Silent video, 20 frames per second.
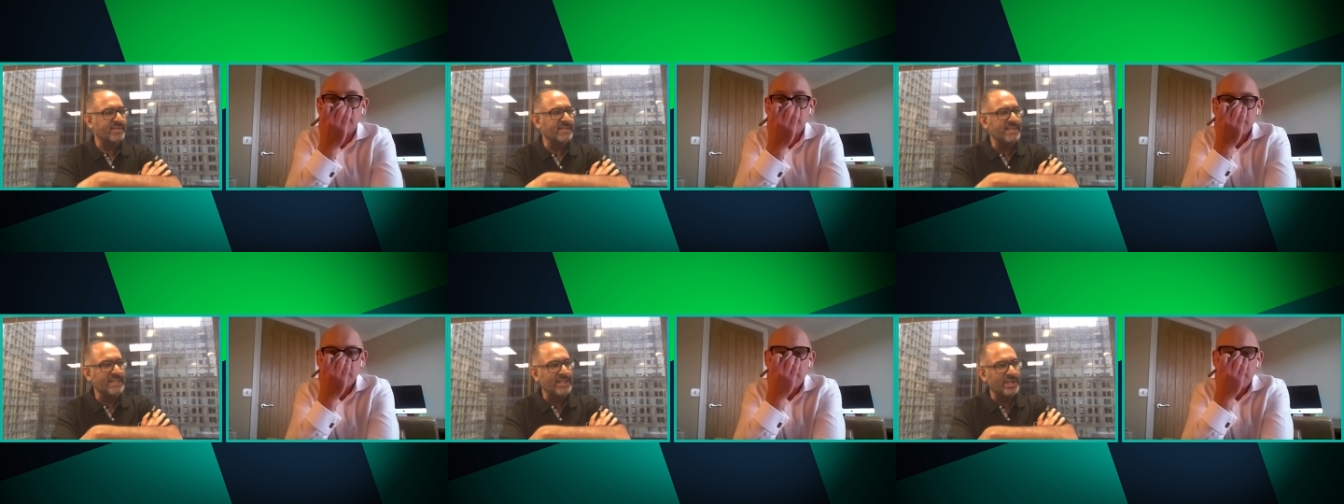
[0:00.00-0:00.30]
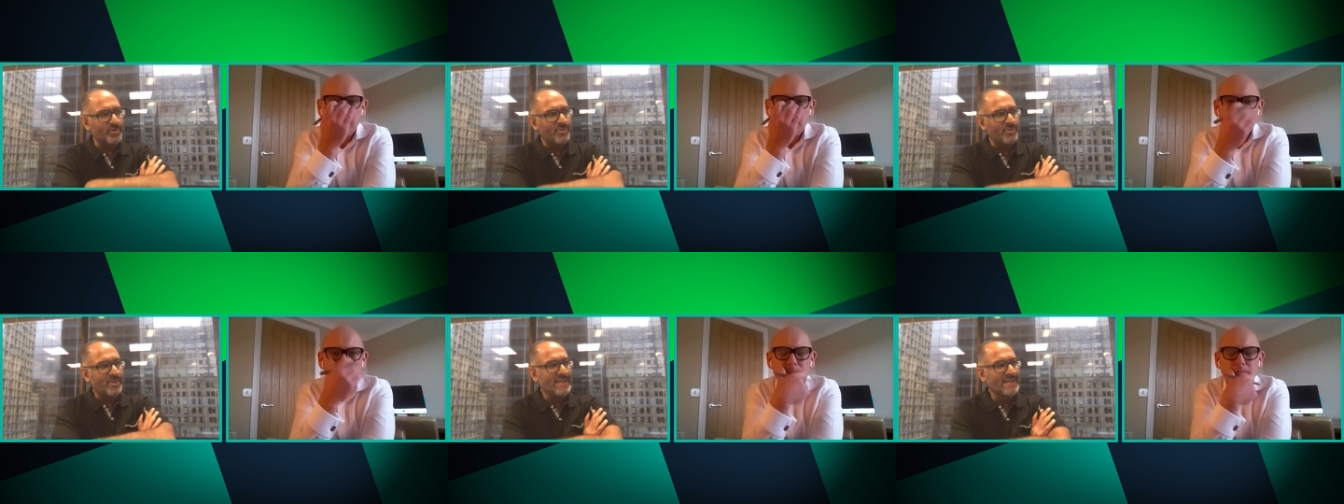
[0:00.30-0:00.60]
And you
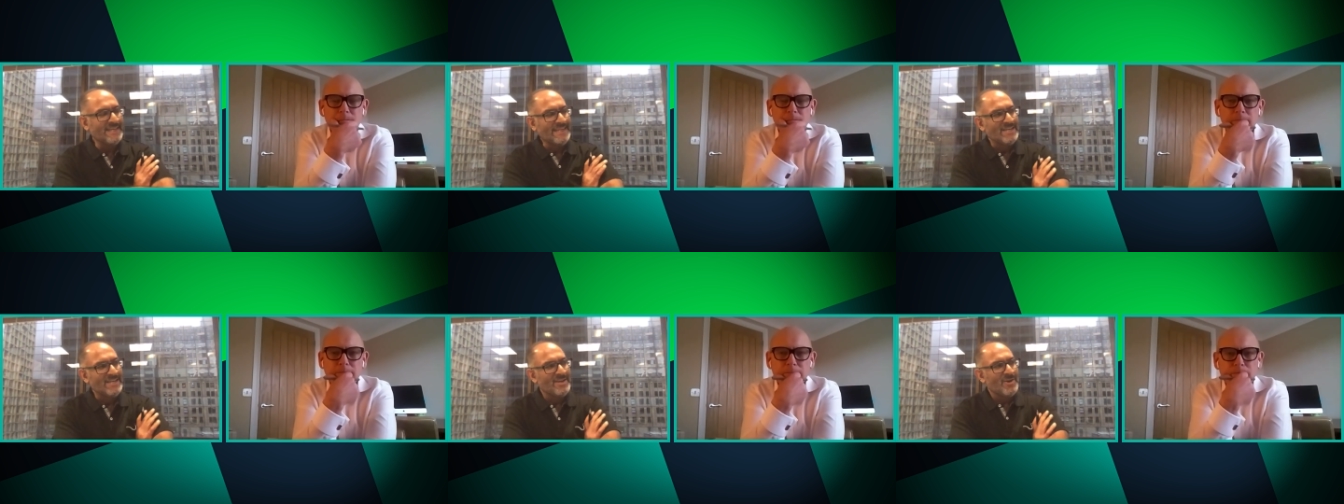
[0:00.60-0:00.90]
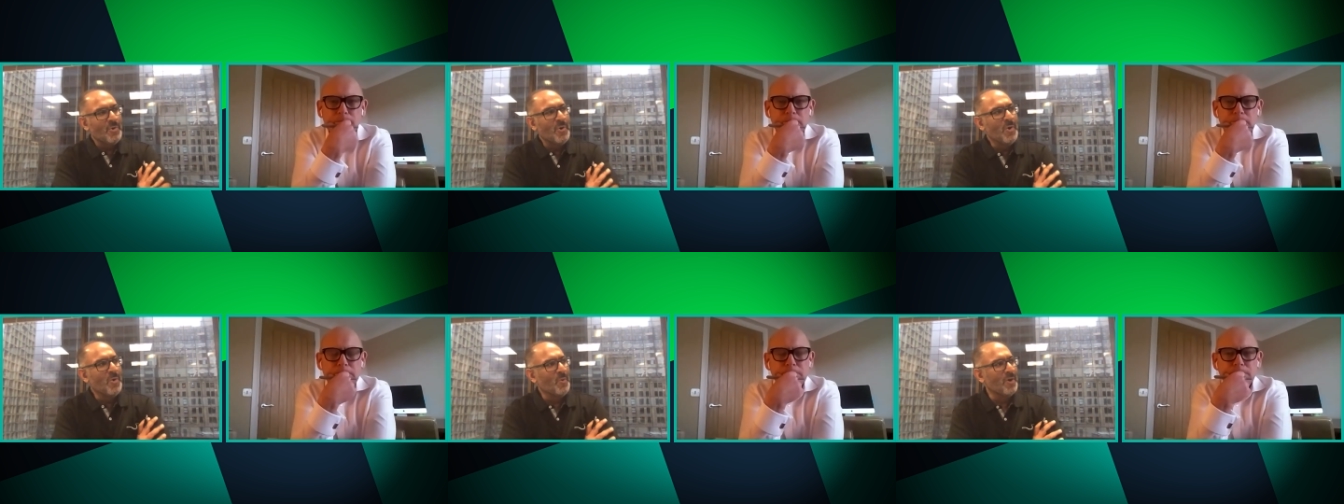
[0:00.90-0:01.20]
know,
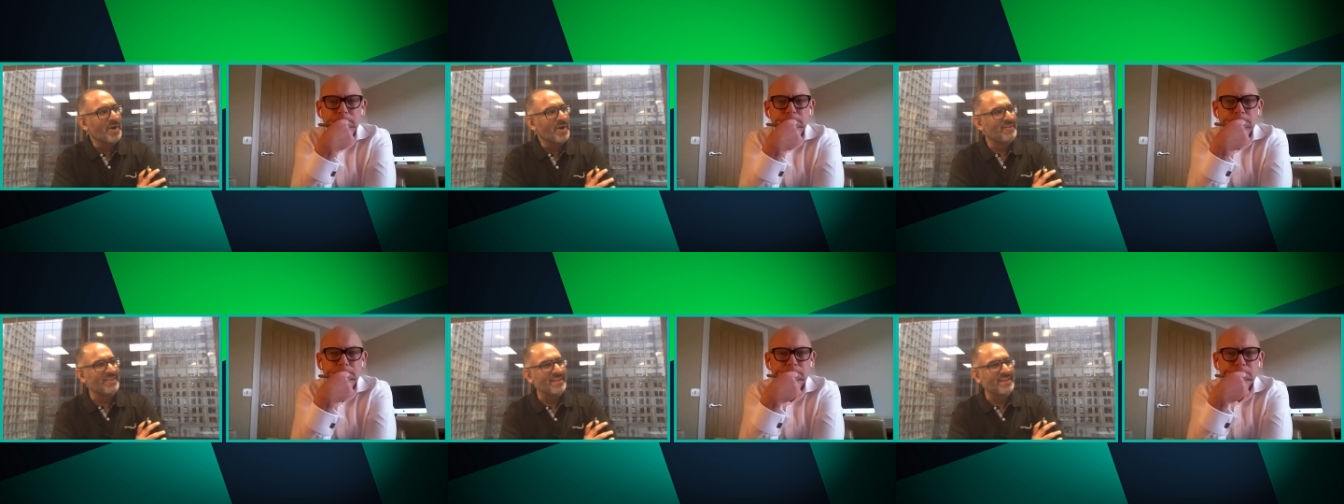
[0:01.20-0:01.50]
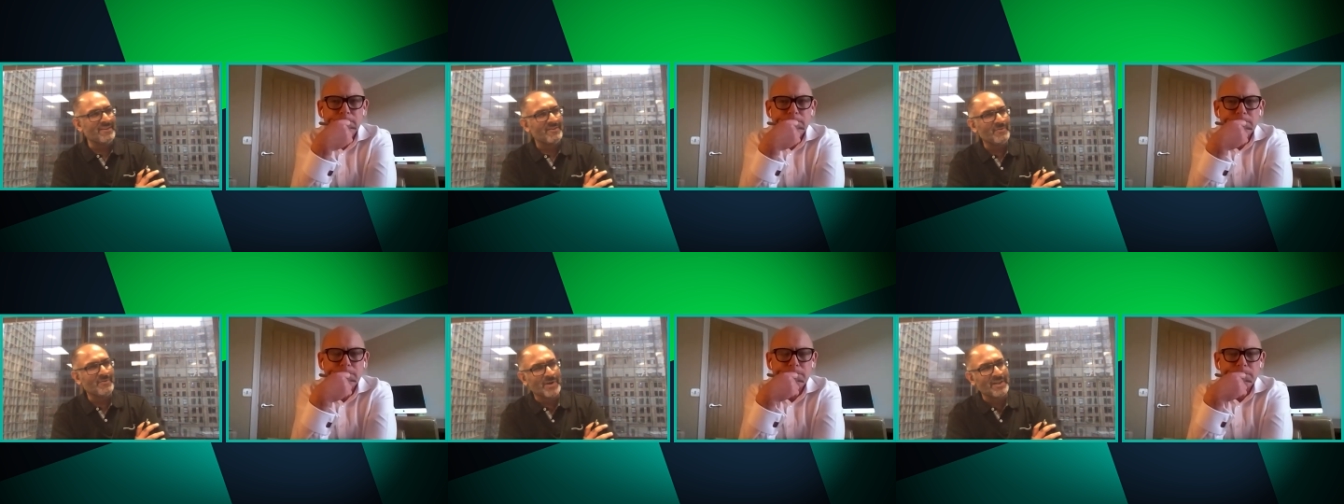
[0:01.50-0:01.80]
one of
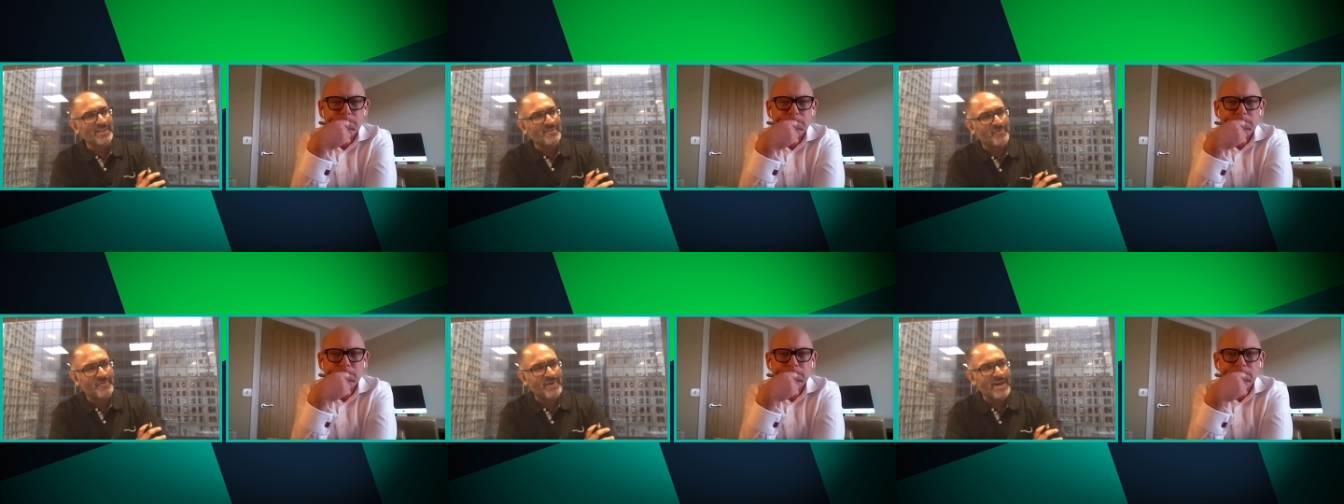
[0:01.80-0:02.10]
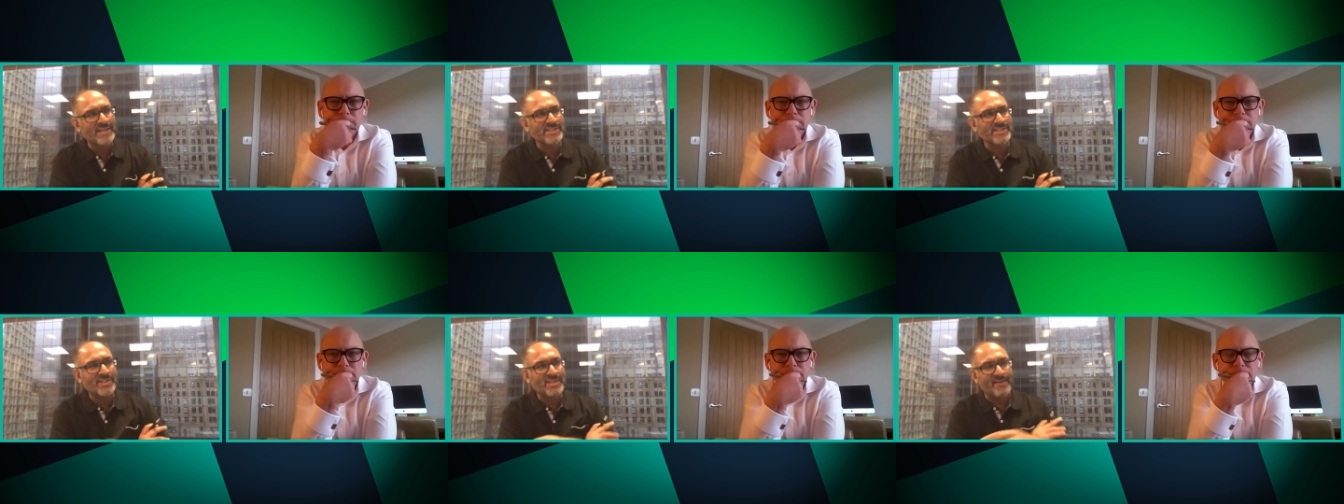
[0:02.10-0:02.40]
the one of the
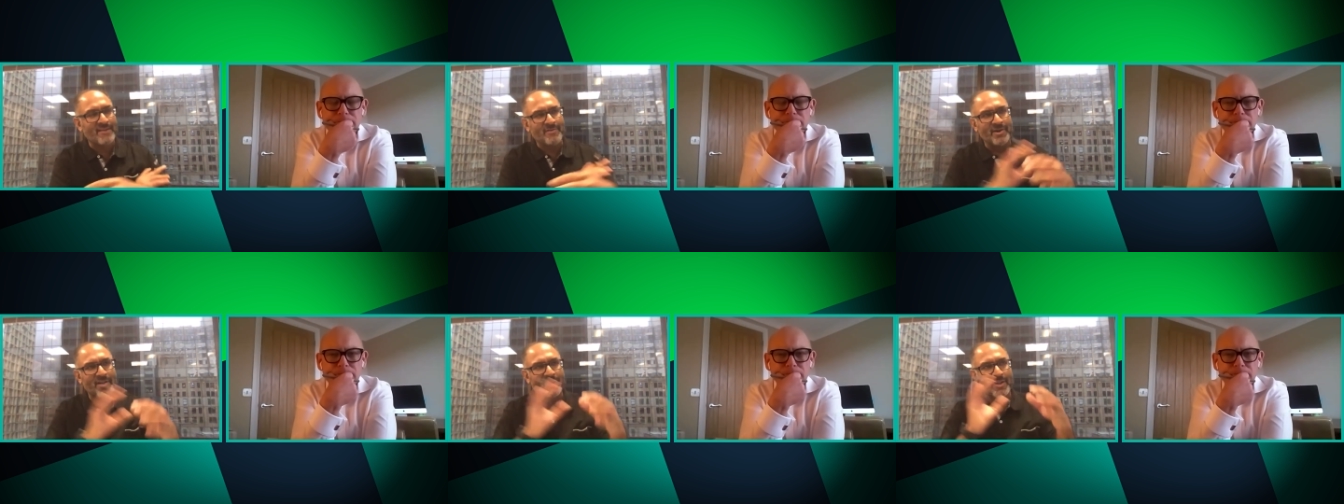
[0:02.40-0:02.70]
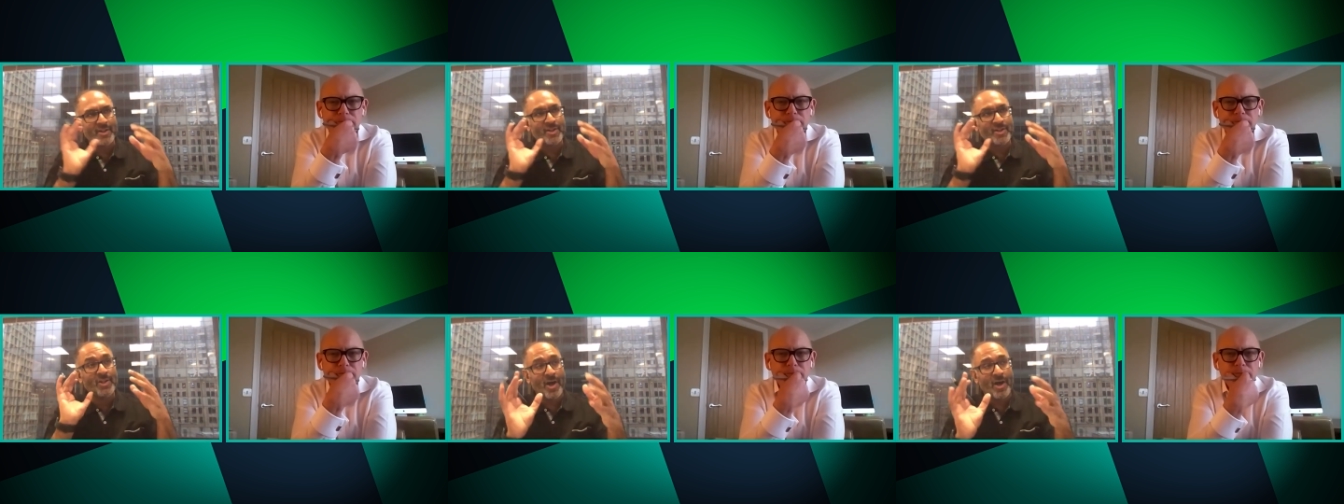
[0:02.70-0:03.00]
phrases I've heard
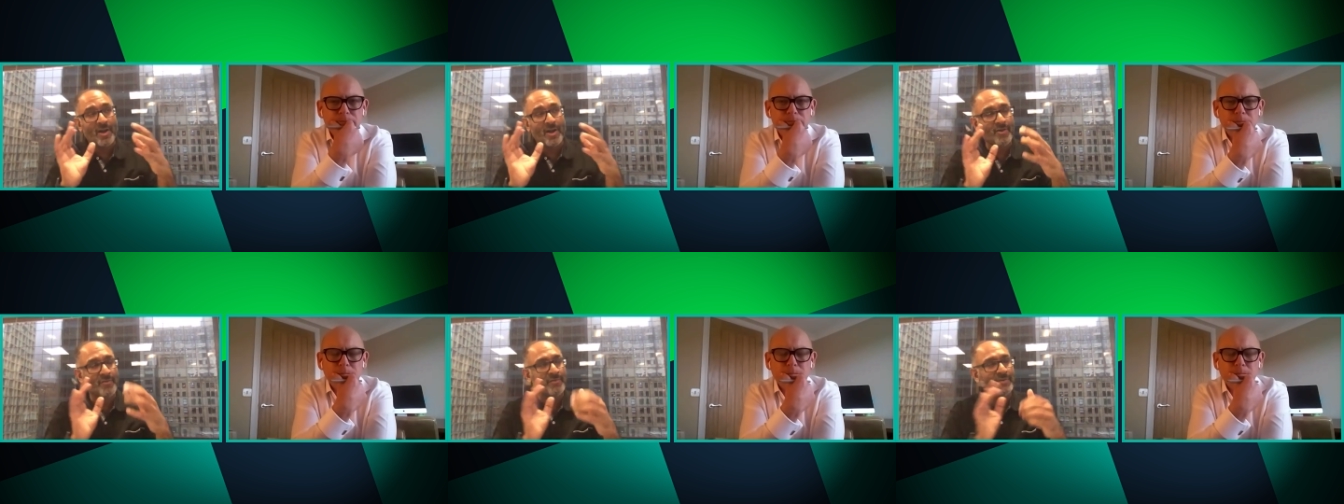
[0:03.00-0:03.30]
a lot